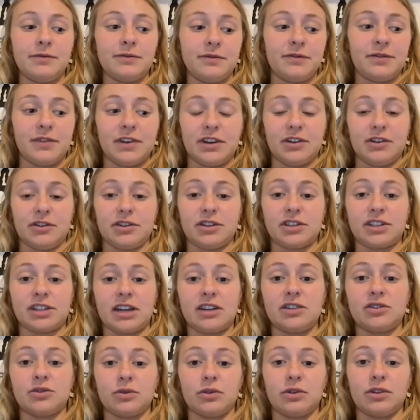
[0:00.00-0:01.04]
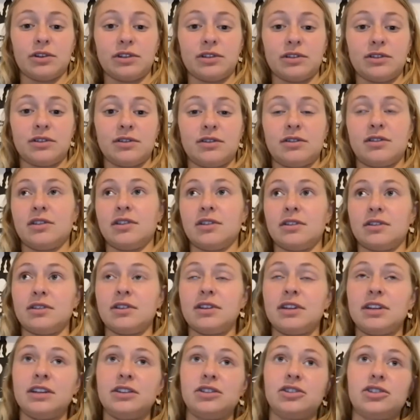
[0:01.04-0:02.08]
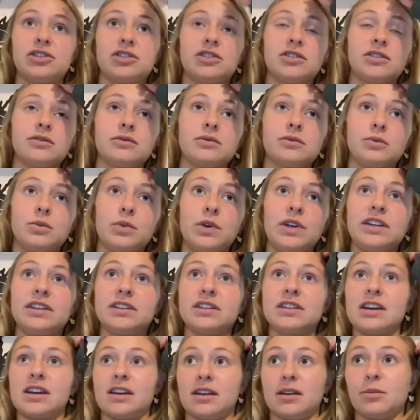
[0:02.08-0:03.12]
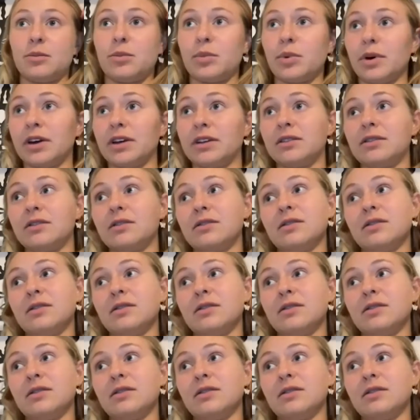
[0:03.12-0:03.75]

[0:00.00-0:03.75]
fit your schedule into each weekday, but